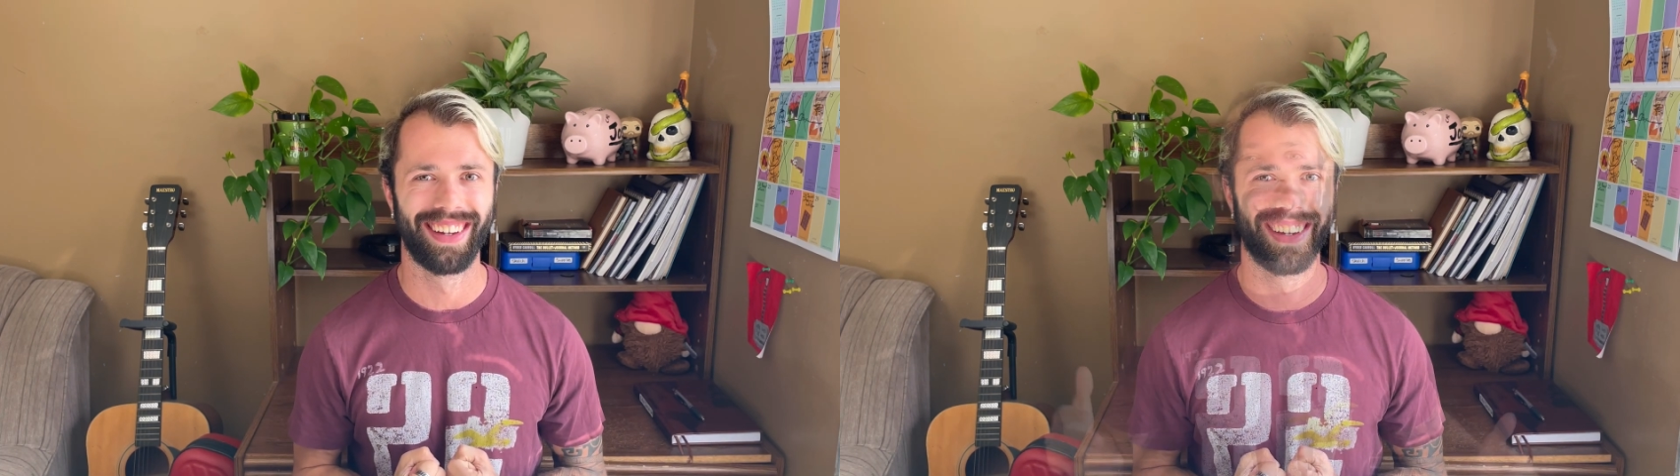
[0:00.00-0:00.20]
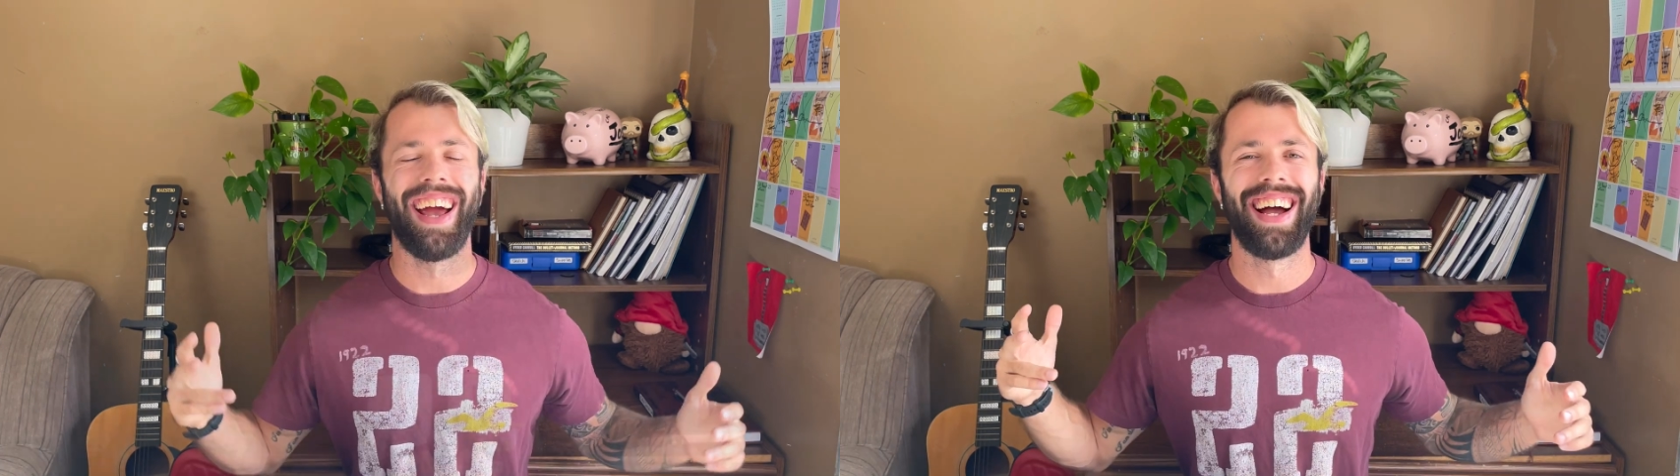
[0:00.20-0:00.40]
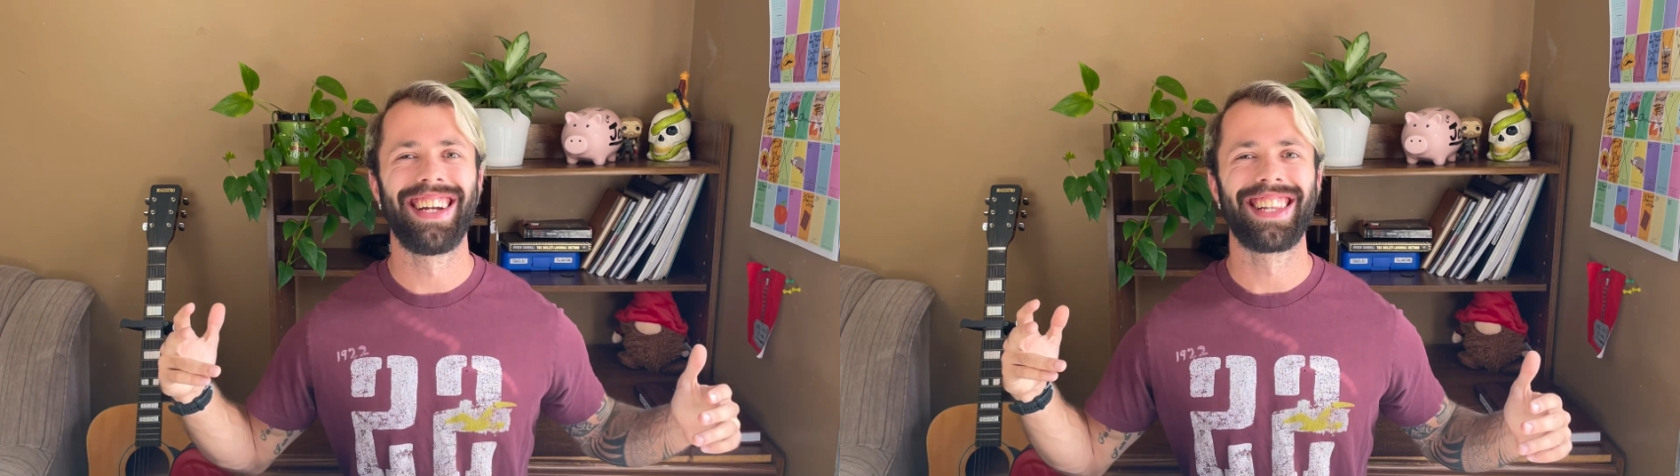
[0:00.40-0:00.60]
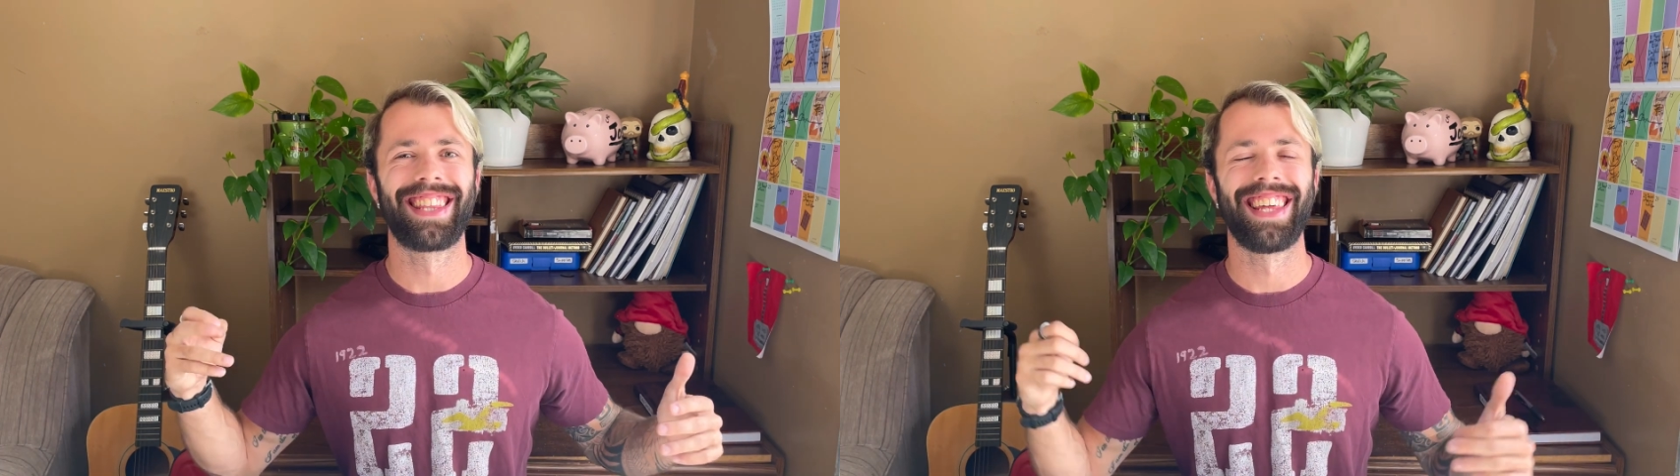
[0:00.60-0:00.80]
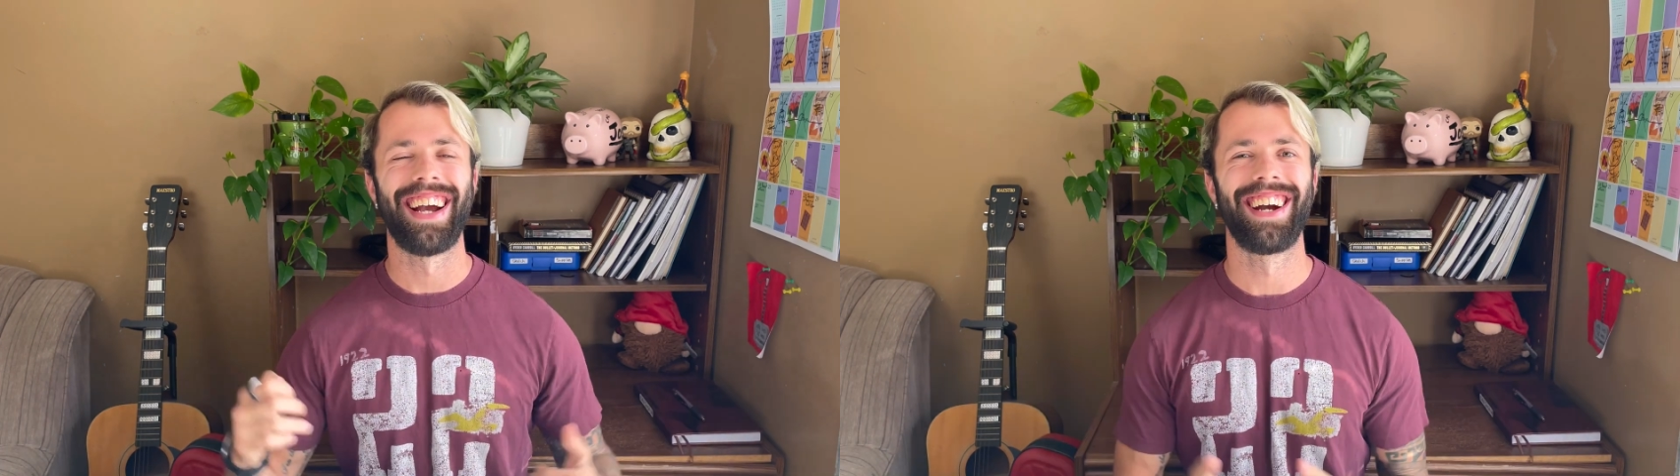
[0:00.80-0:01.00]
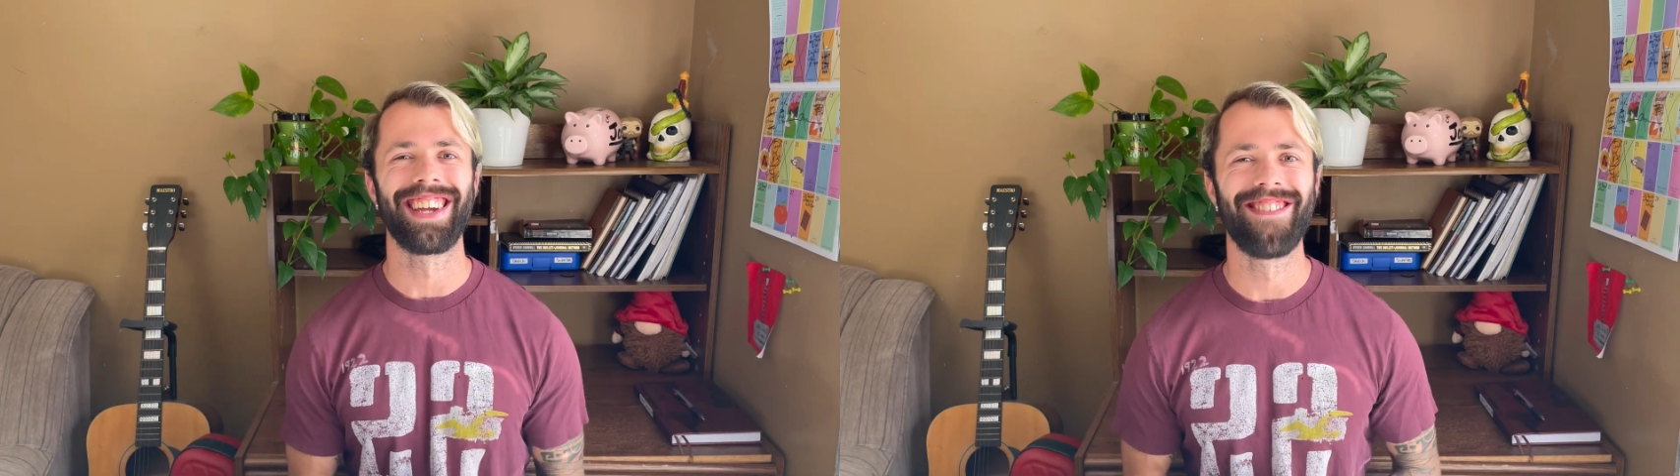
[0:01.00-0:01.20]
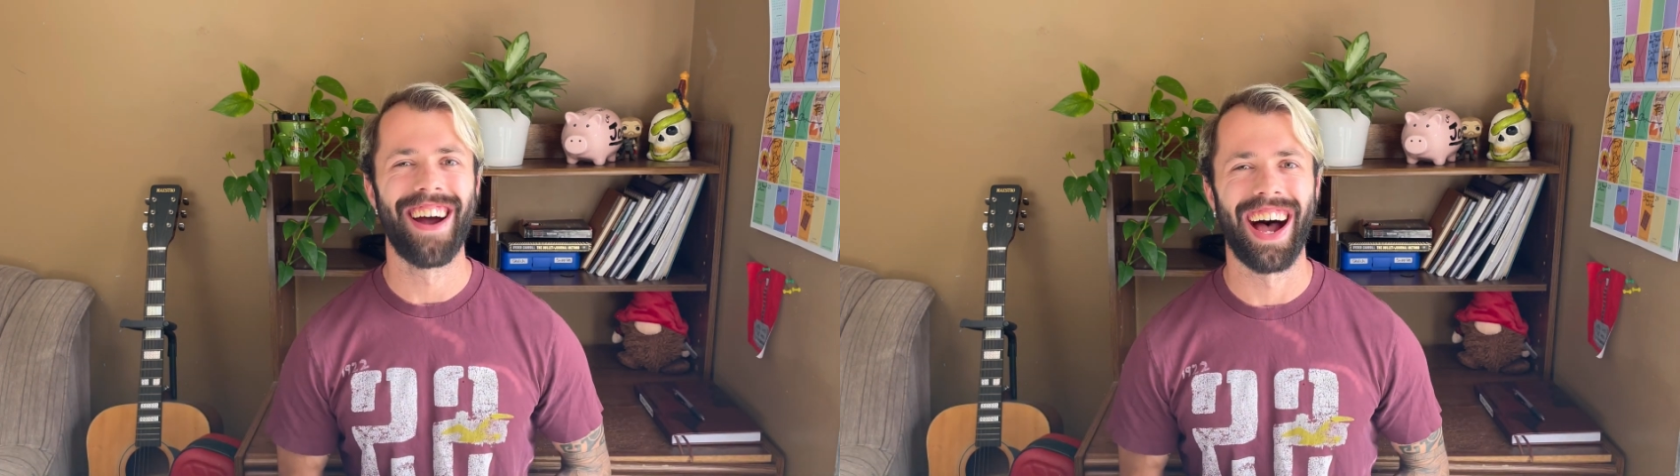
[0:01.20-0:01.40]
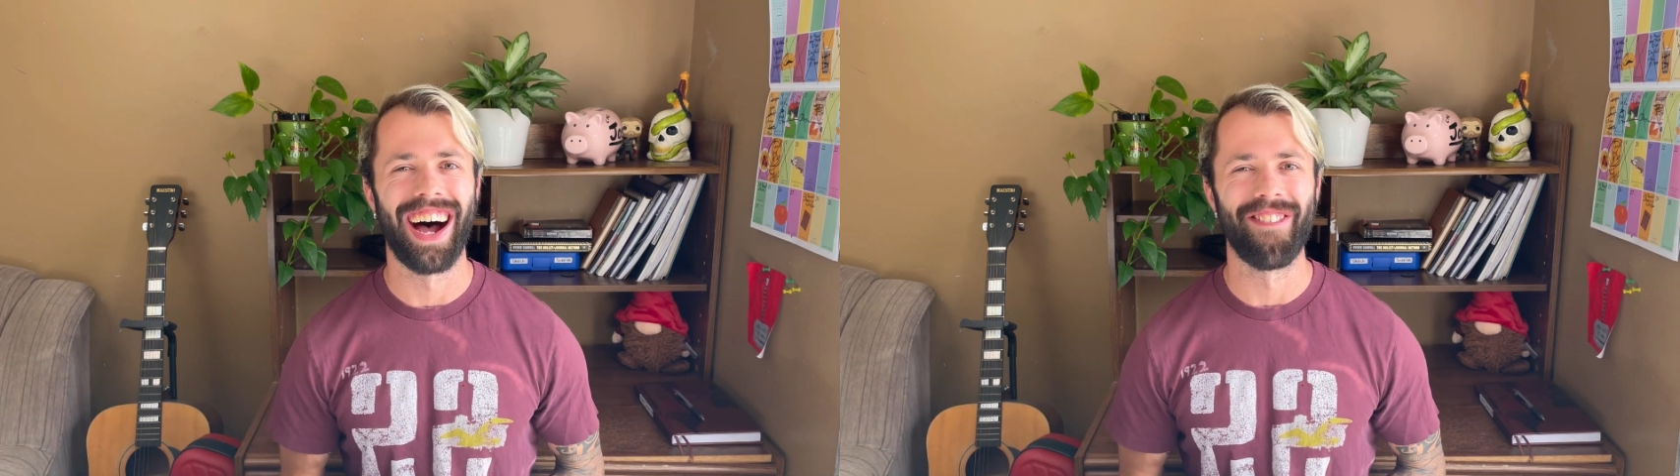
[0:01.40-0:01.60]
And there you
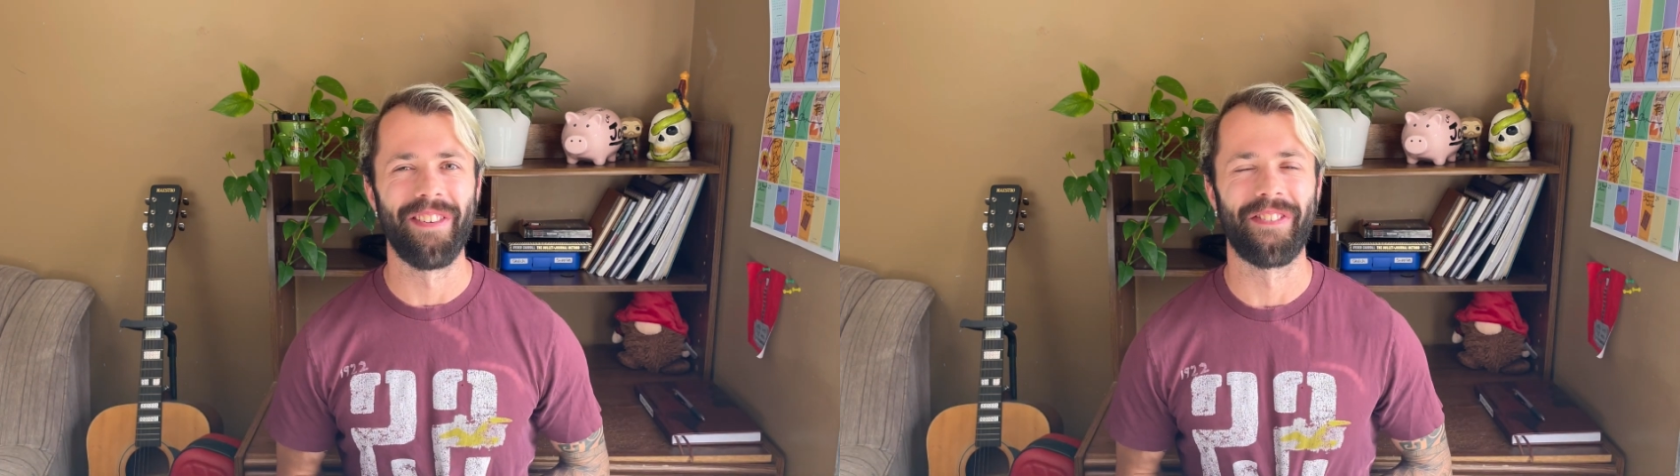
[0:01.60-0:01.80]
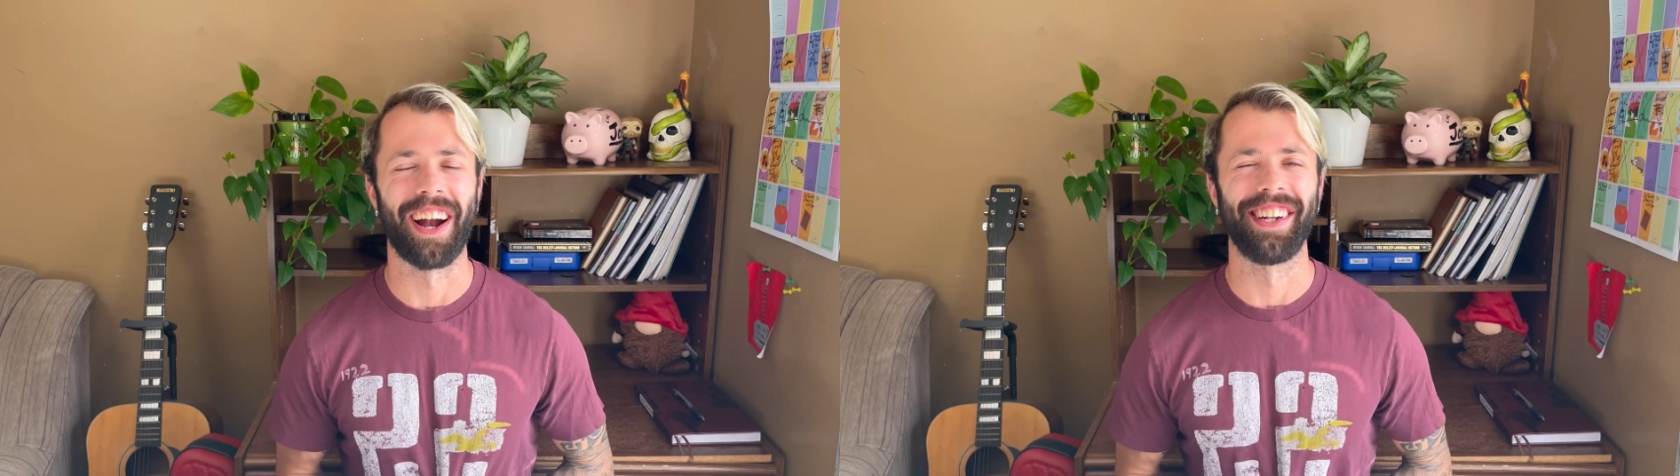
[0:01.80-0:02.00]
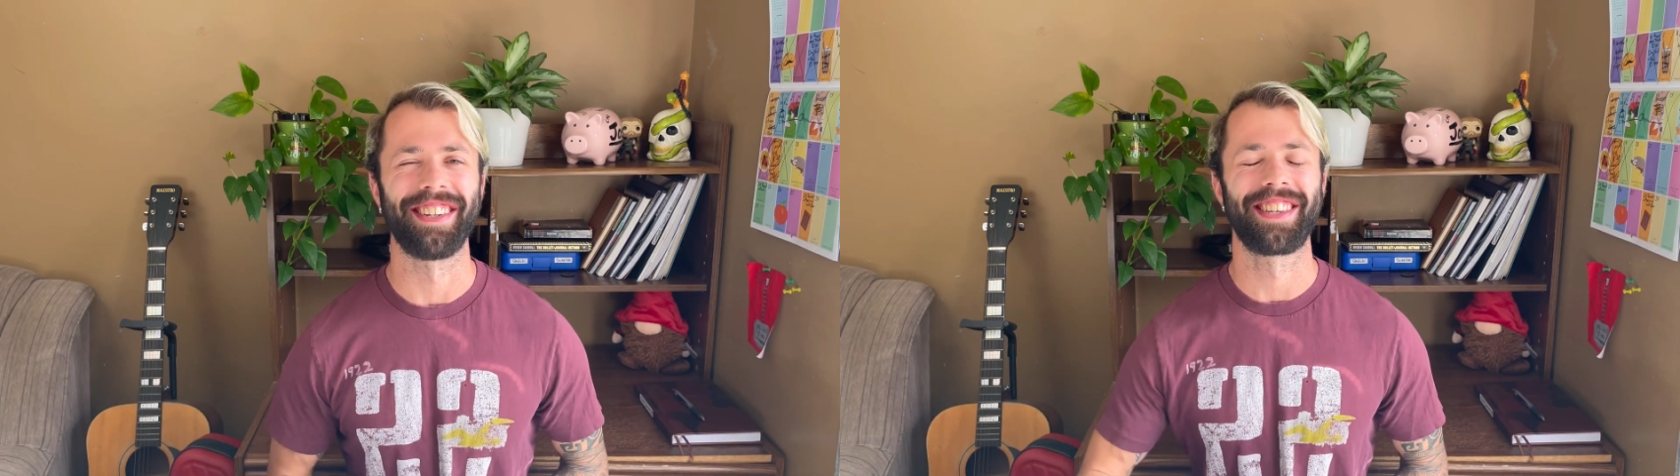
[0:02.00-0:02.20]
have it, friends.